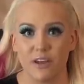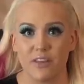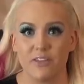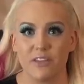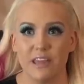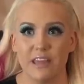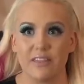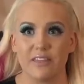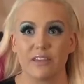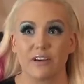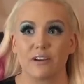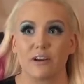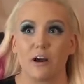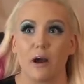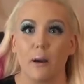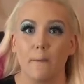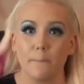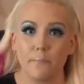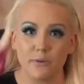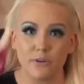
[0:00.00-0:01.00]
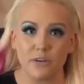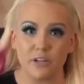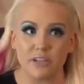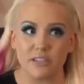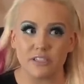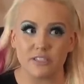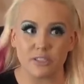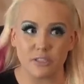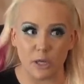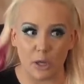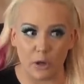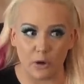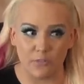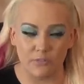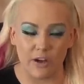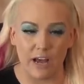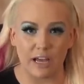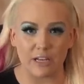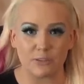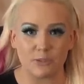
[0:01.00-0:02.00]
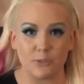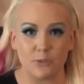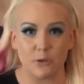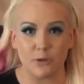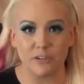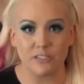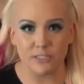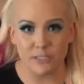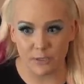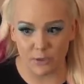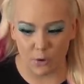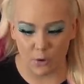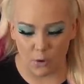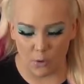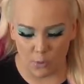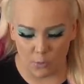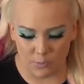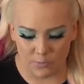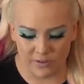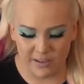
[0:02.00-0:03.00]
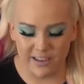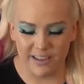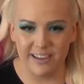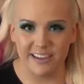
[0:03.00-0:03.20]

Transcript: And then the company itself as a nursing home